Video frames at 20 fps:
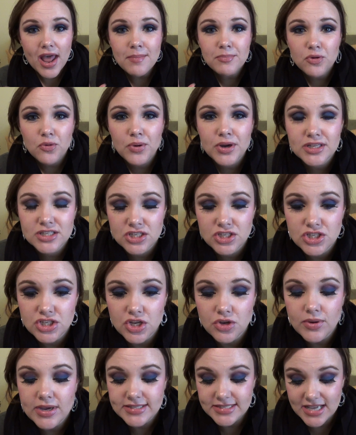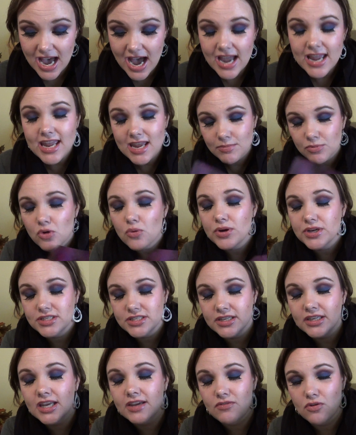I'm going to do is I am going
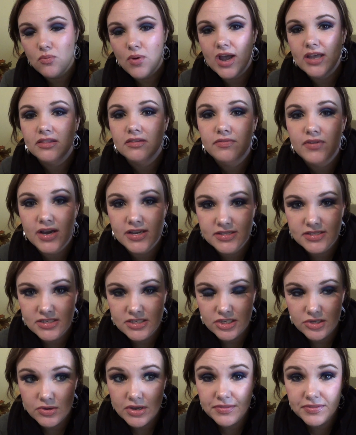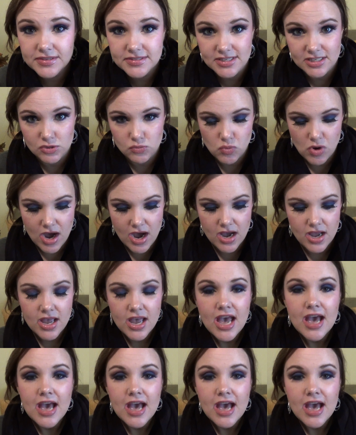to give away the Vice 2, and this is why.